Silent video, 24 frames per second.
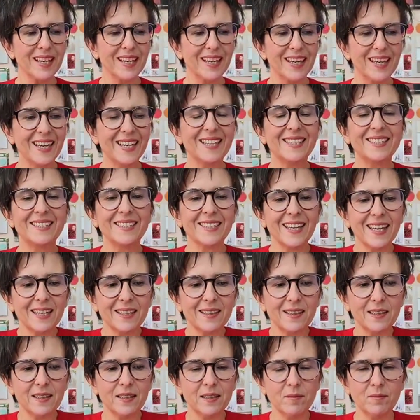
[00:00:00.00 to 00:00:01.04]

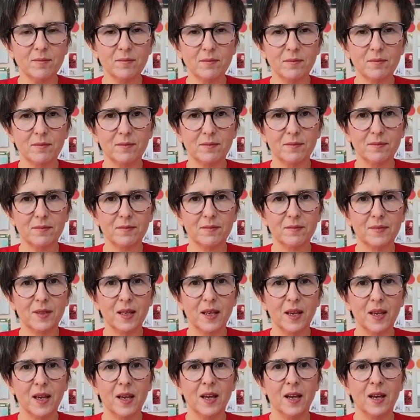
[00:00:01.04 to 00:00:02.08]
exactly
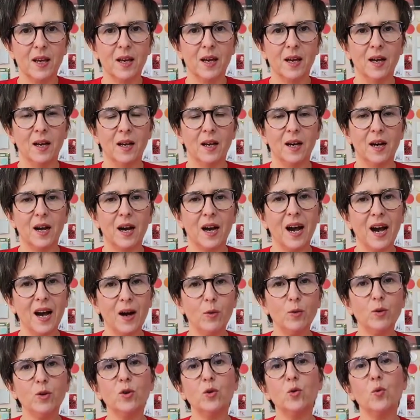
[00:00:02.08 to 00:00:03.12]

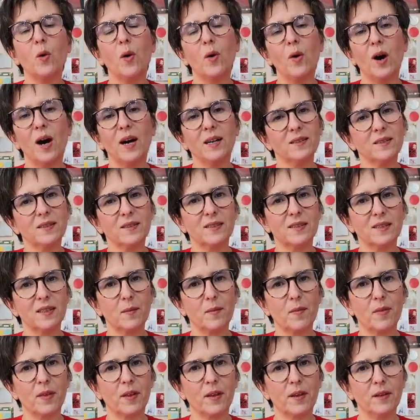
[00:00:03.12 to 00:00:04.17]
how you ask
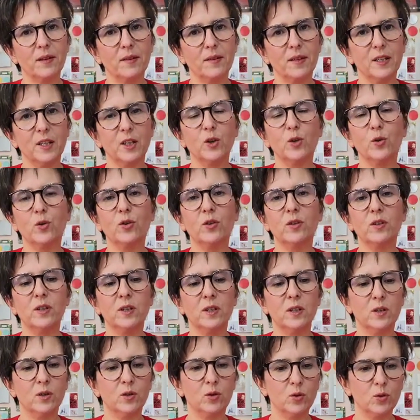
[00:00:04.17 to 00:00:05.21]
something in
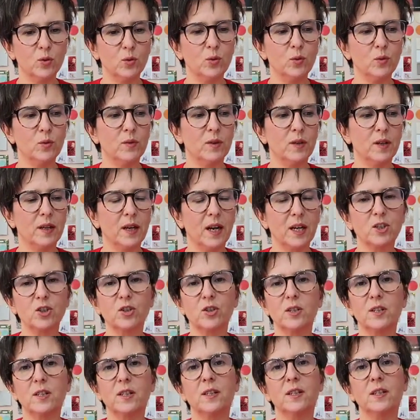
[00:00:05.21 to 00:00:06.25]
order to
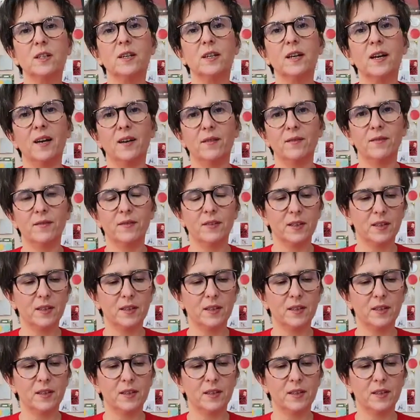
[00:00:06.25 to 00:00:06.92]
actually have